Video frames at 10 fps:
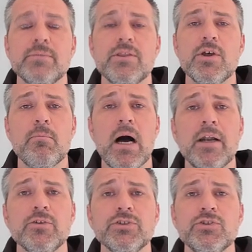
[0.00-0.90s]
The
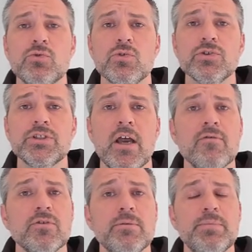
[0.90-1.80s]
model stores
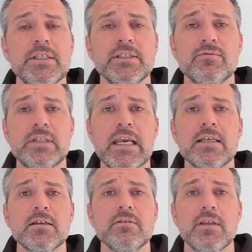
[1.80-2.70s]
every piece of
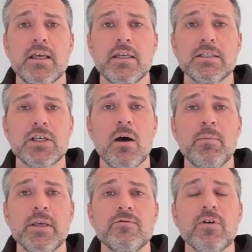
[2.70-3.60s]
data that is come
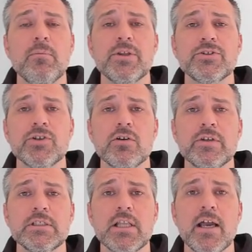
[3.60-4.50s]
in from the
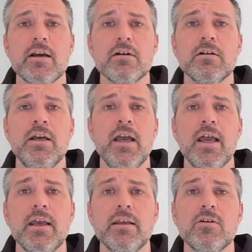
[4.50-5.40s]
service layer
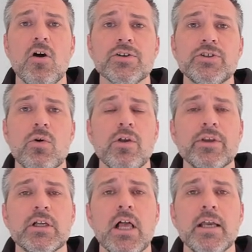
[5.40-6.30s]
and also on
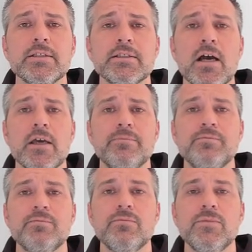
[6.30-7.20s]
the client side.
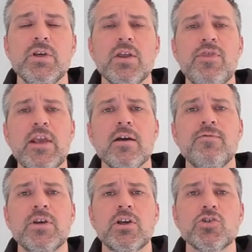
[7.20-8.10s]
You can think
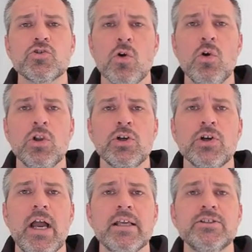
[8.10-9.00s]
of the
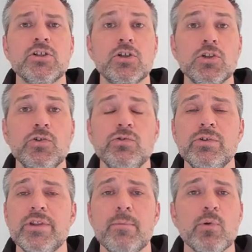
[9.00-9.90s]
controller as the glue
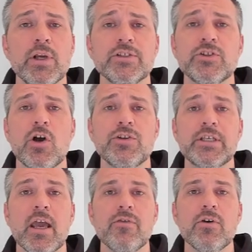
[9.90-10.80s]
that brings it all
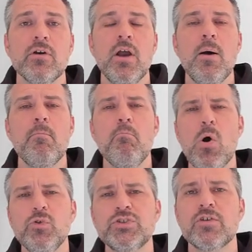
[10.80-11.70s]
together.
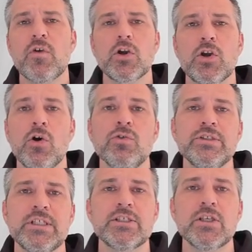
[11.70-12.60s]
Most of our code
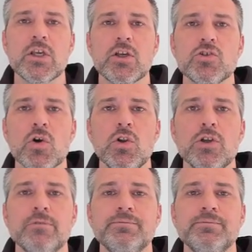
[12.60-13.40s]
sits in the controller.